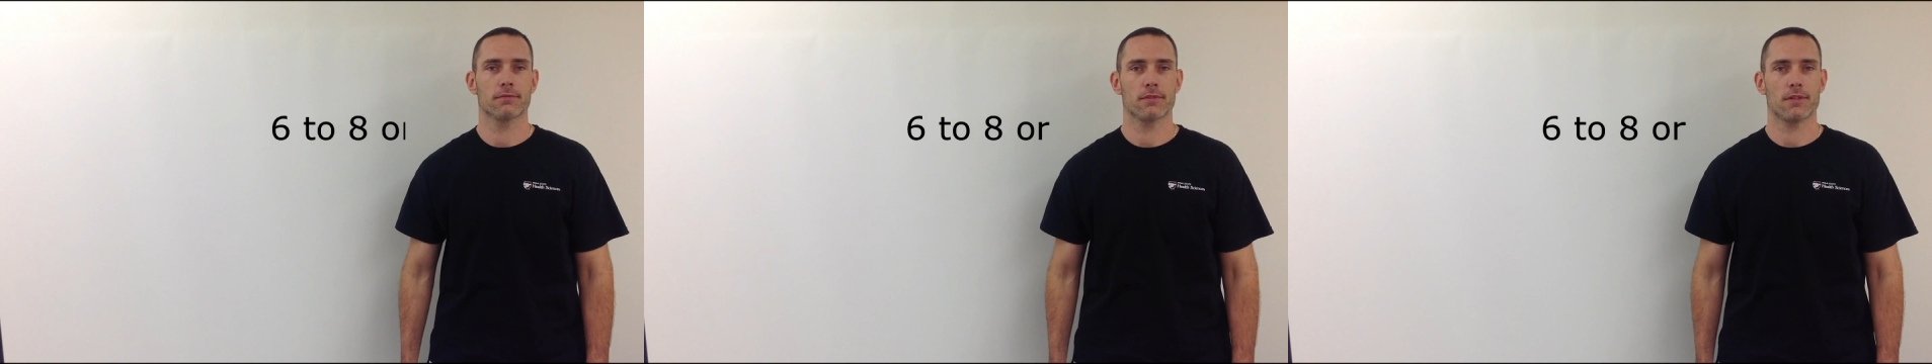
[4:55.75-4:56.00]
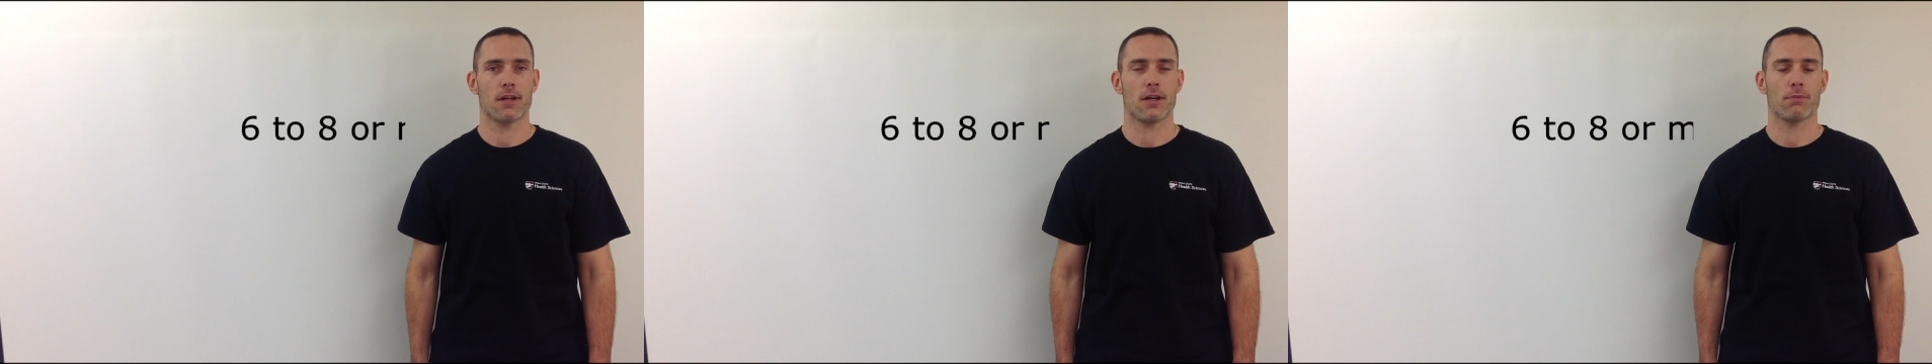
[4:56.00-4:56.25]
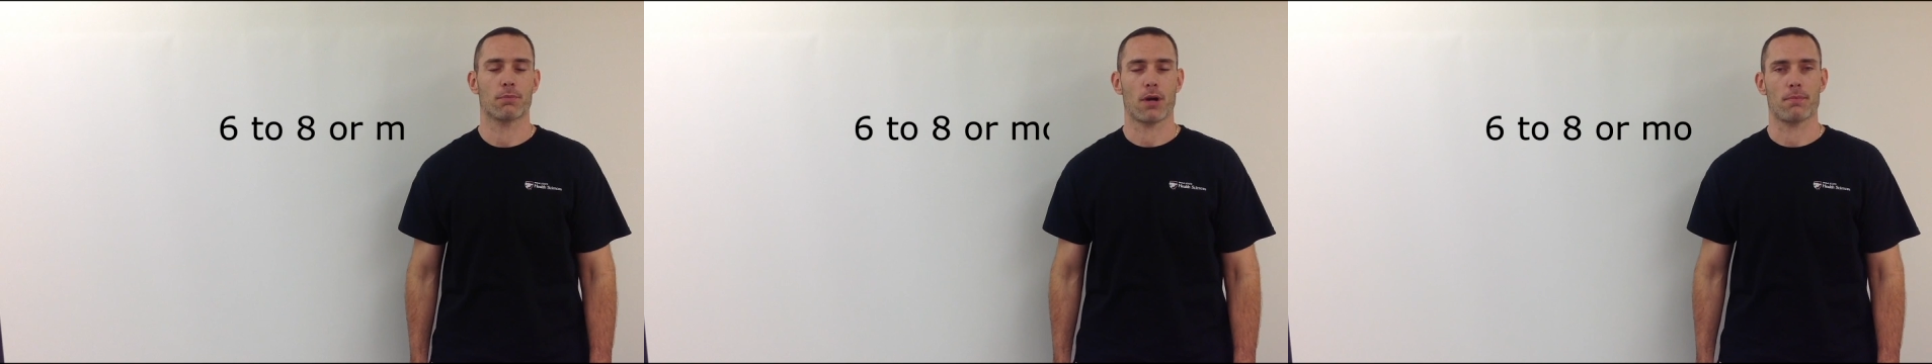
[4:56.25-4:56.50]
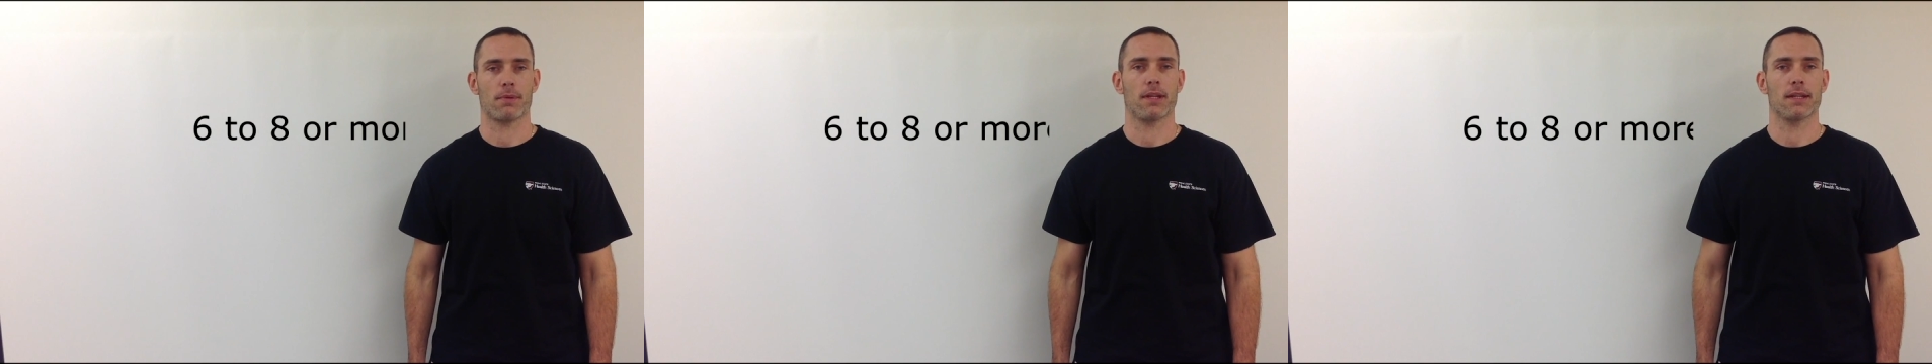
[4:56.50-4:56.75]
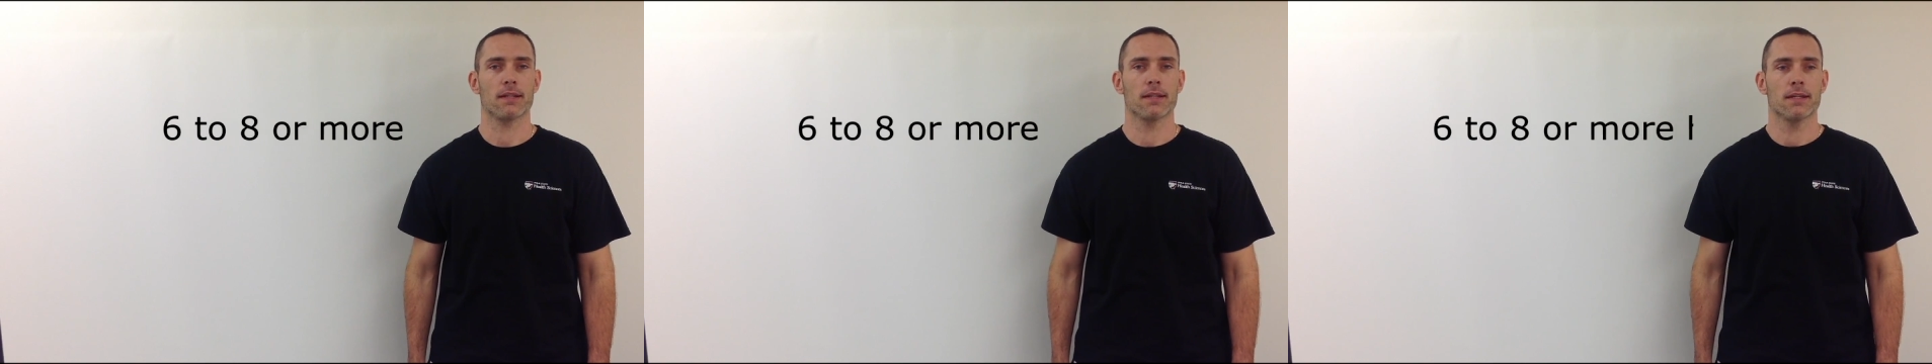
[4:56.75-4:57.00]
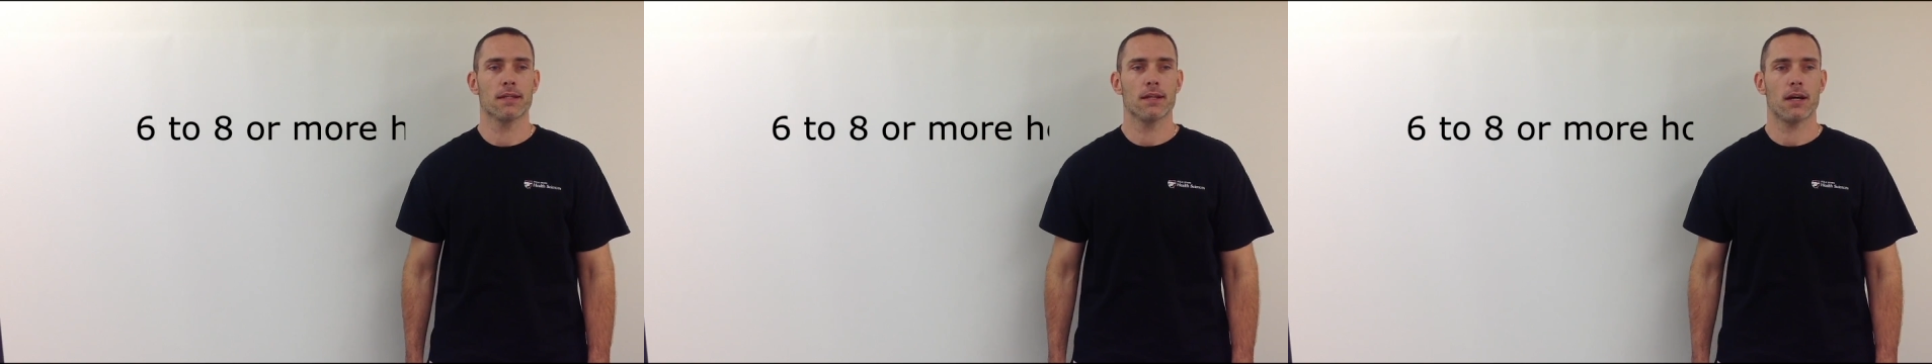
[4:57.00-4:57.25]
properly.
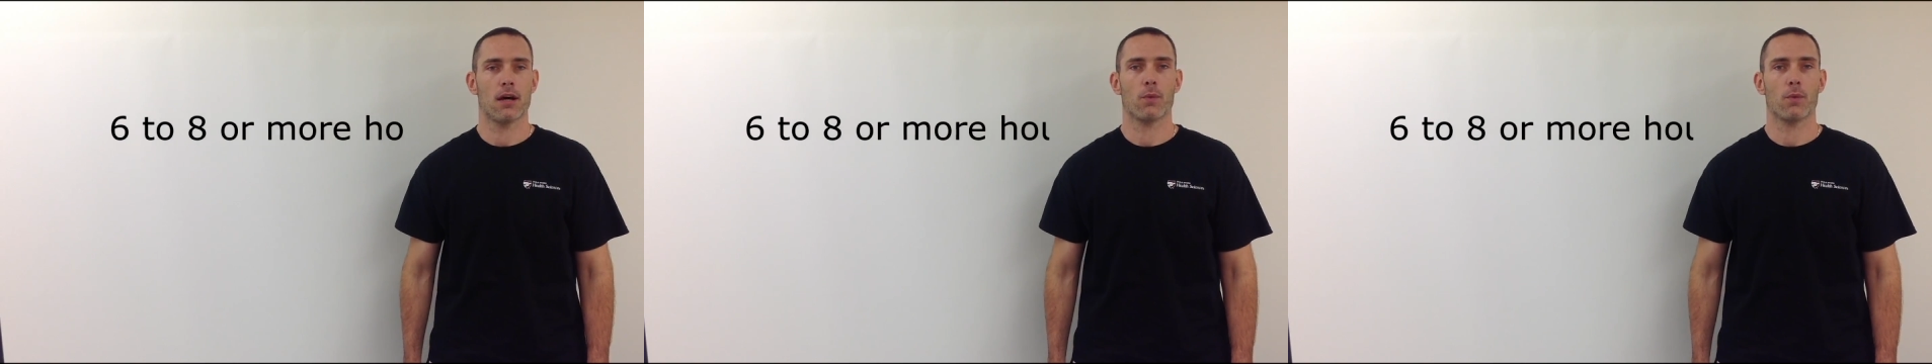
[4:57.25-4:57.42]
We